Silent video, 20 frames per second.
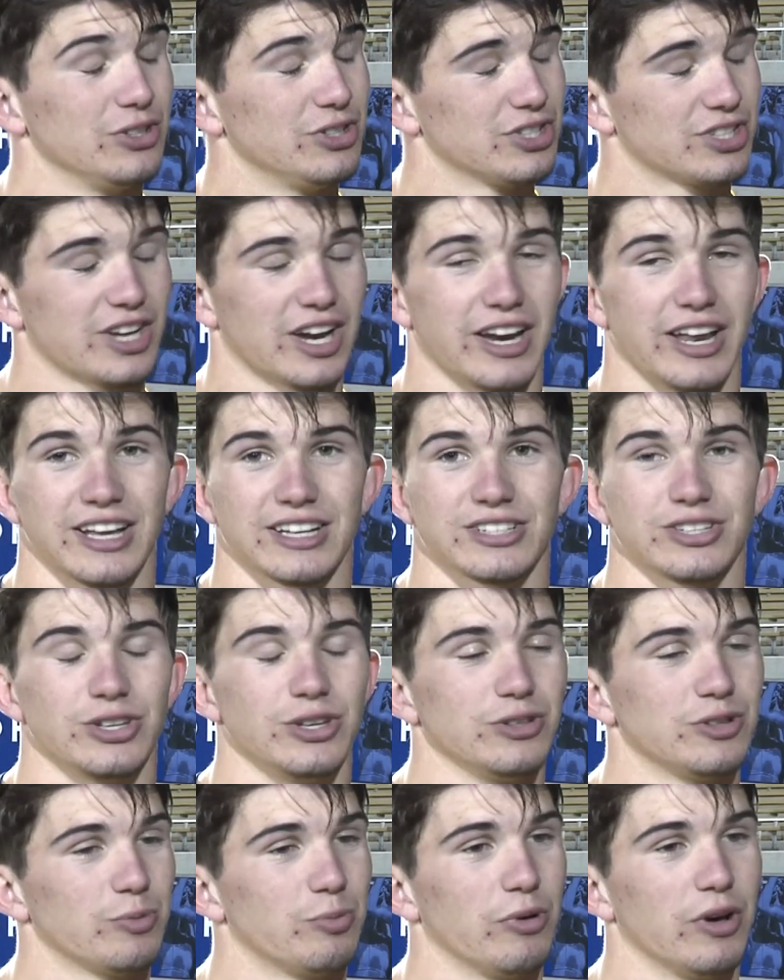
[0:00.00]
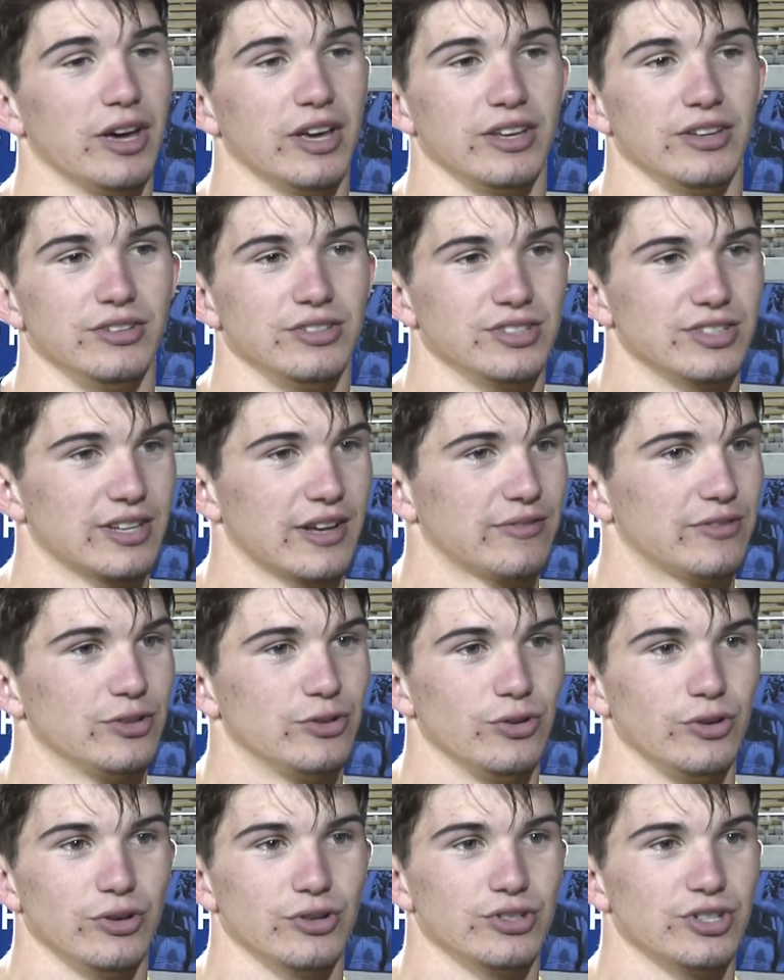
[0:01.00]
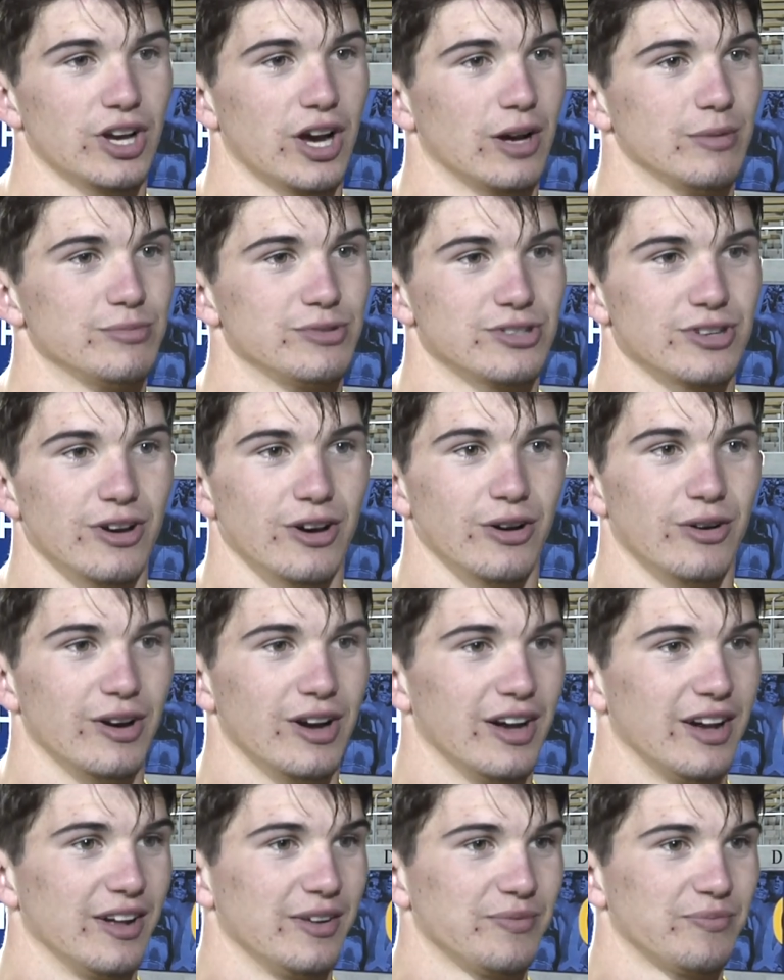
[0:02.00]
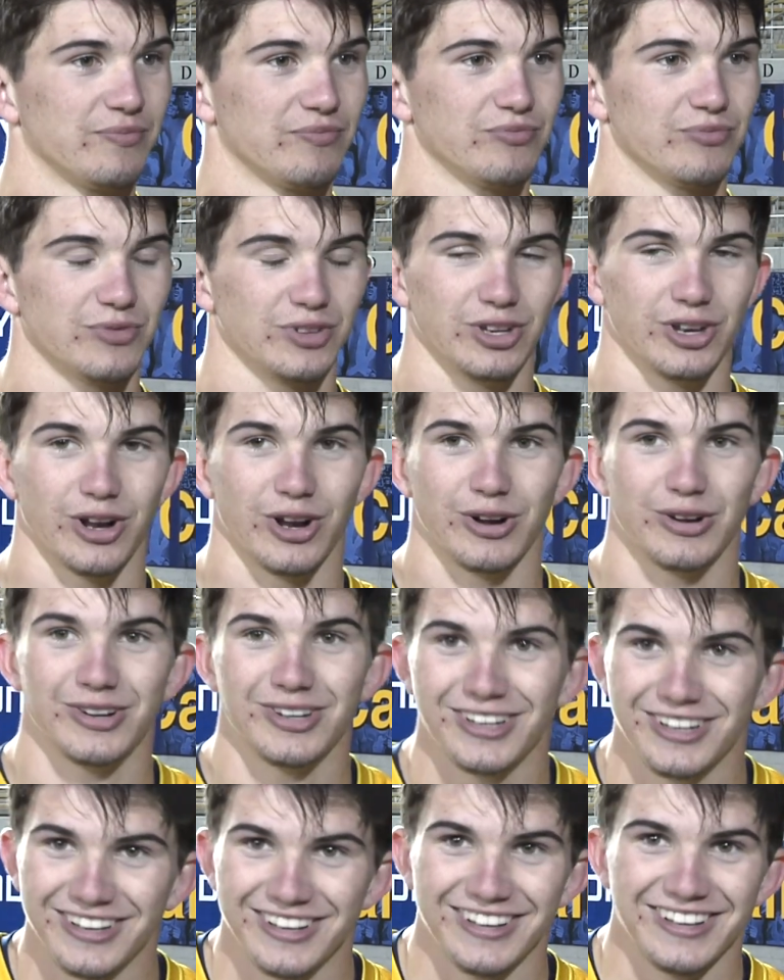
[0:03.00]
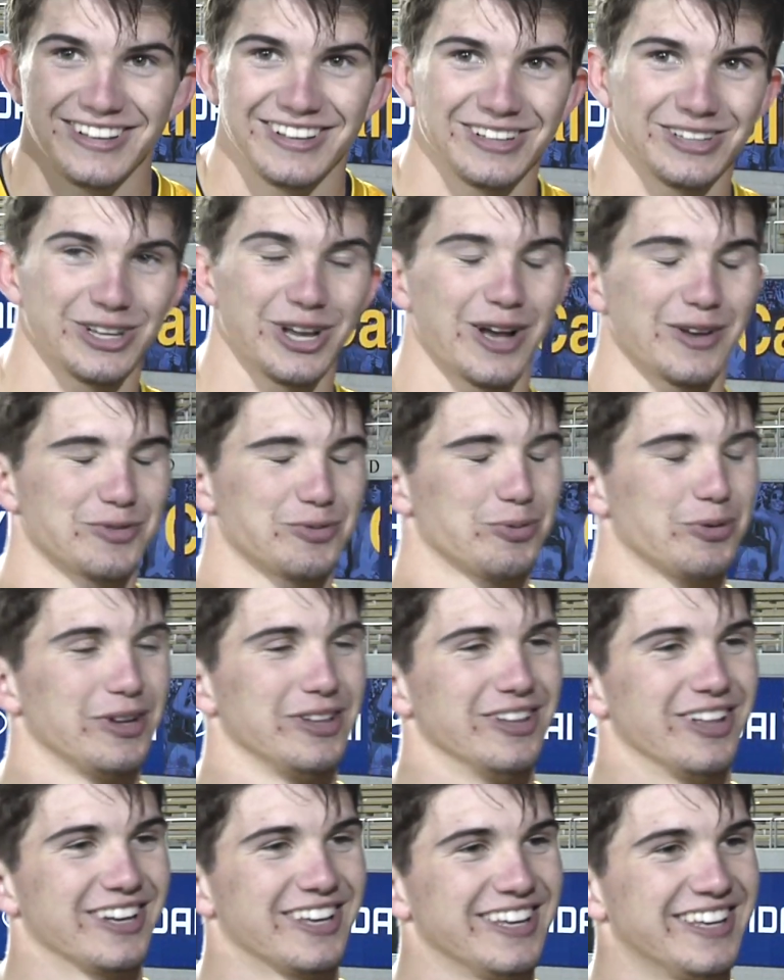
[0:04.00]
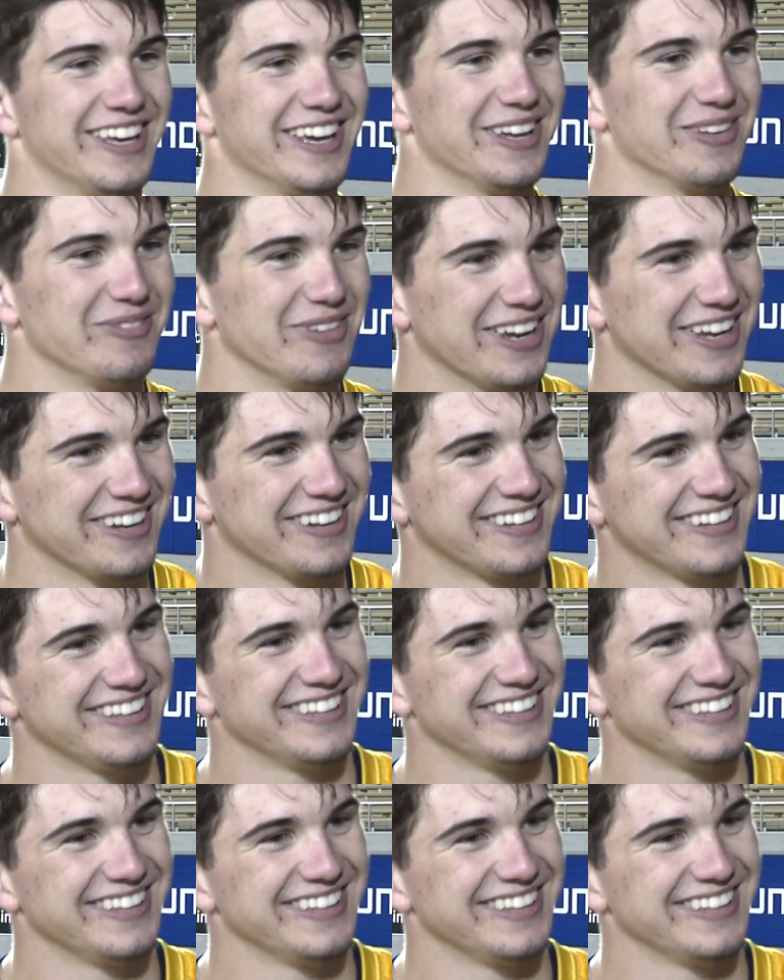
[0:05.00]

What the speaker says: You just gotta execute the play. You just have to do your job. So you know, Goff's a pretty lucky kid, man.